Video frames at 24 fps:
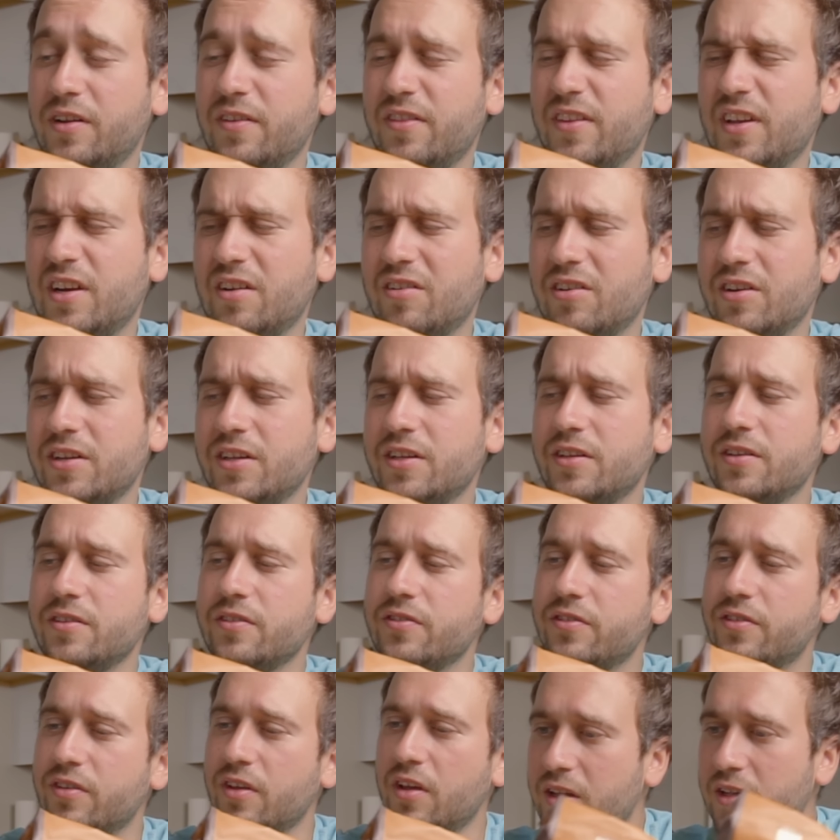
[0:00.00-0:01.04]
There
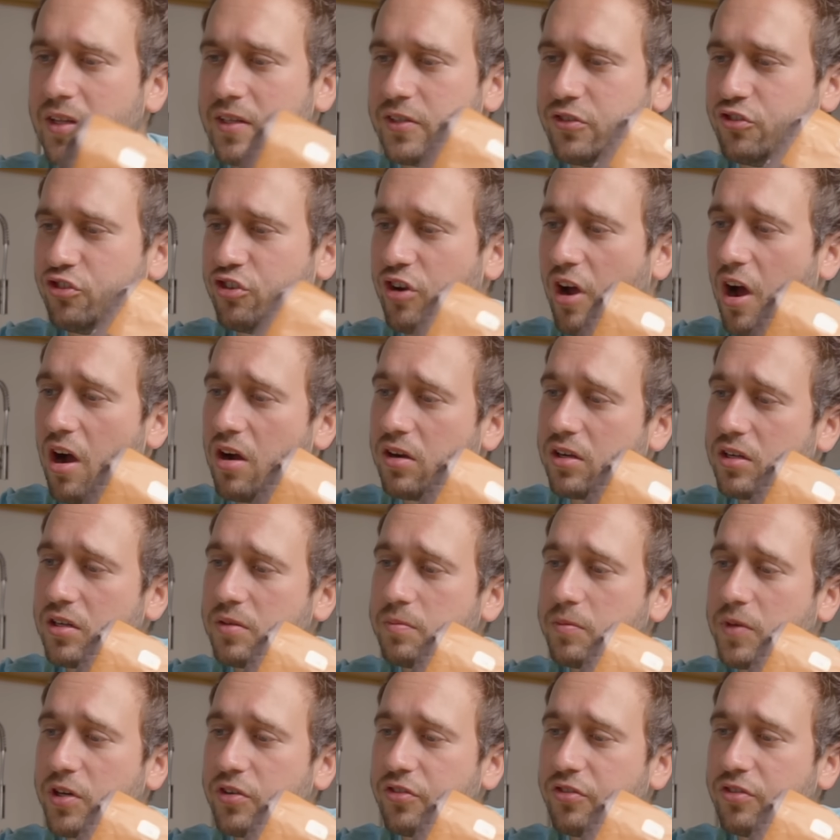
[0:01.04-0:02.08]
is chaga
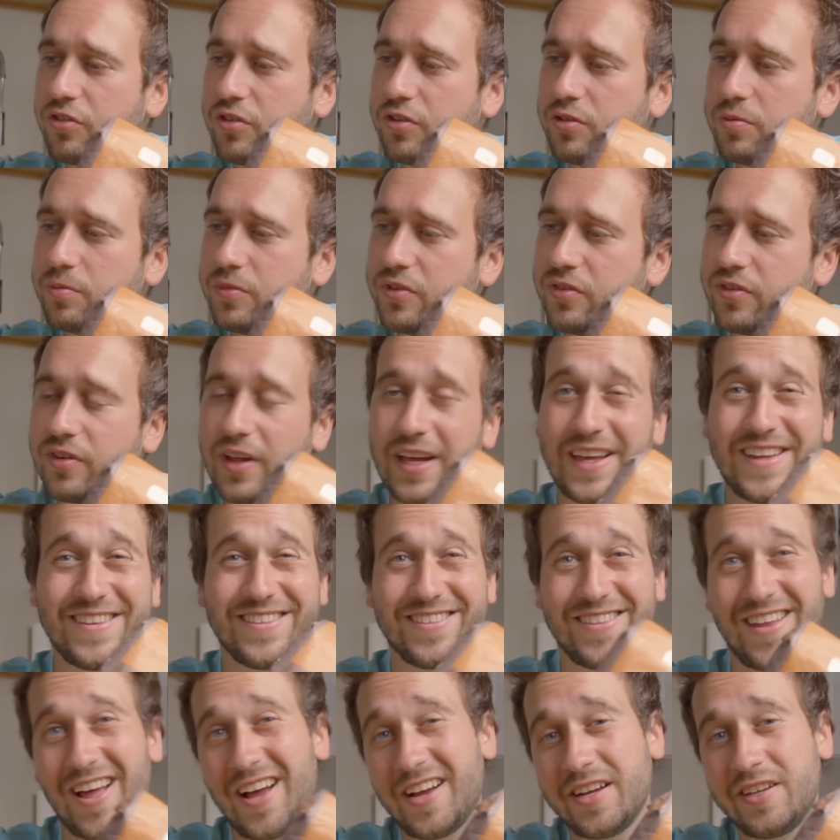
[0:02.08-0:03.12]
mushrooms and
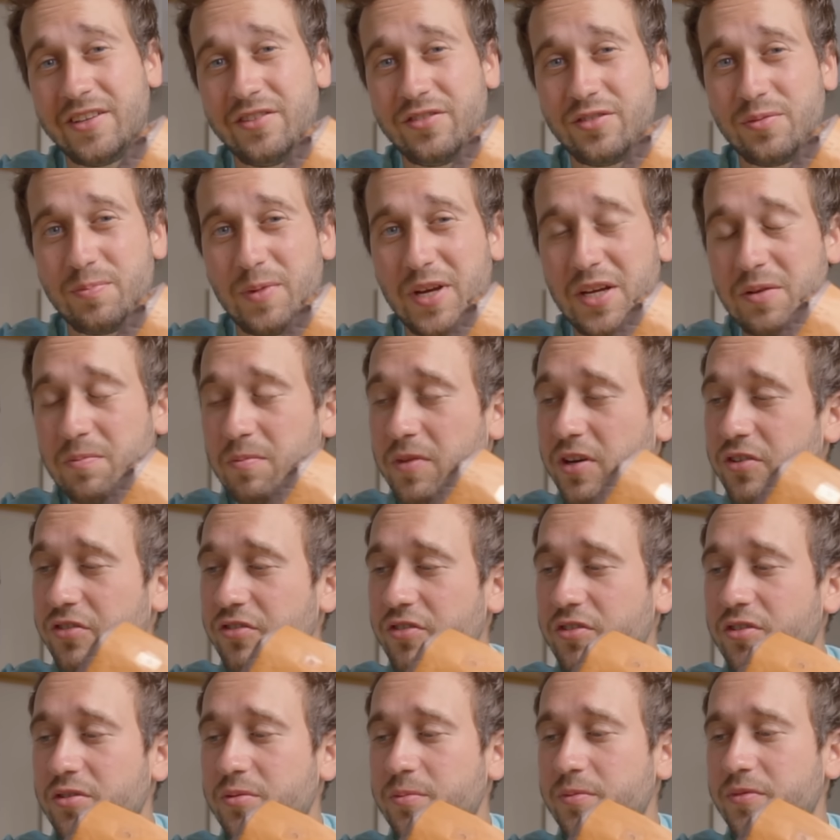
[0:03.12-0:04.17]
lion's mane
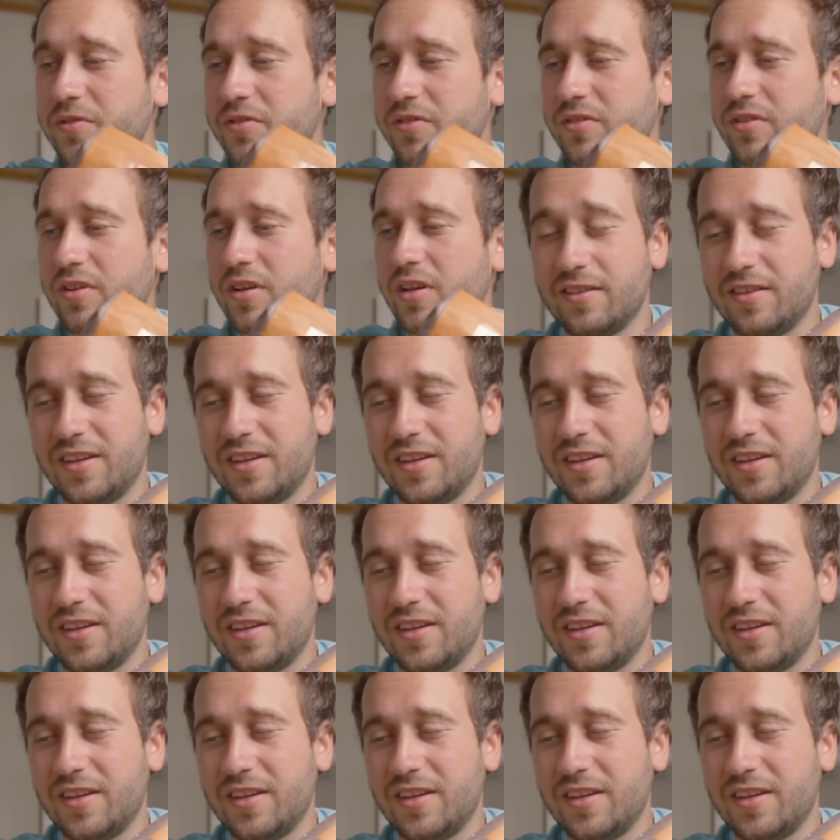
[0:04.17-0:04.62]
mushrooms.